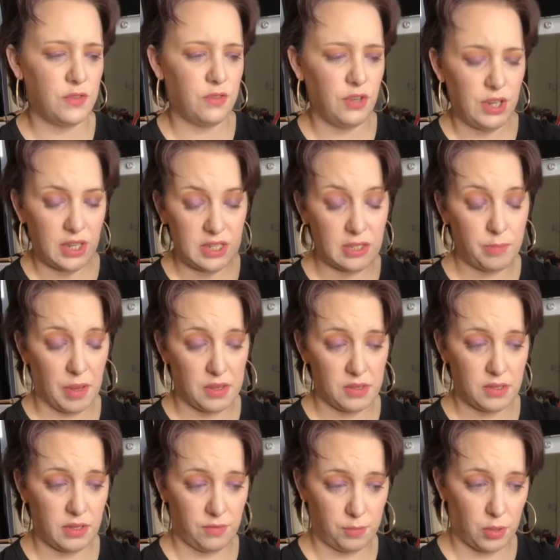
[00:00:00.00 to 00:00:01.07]
for an
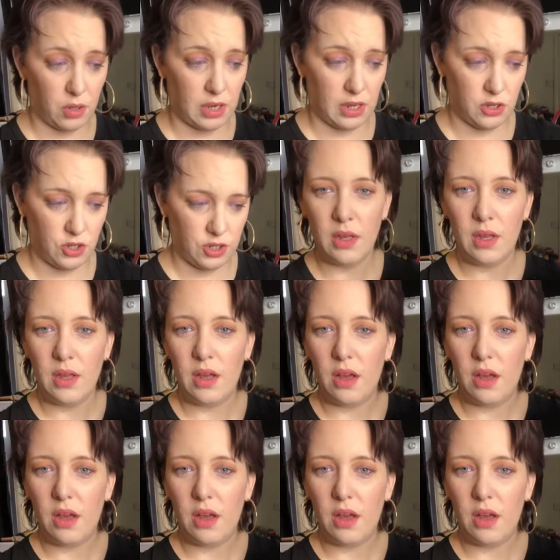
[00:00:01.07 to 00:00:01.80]
expensive polish.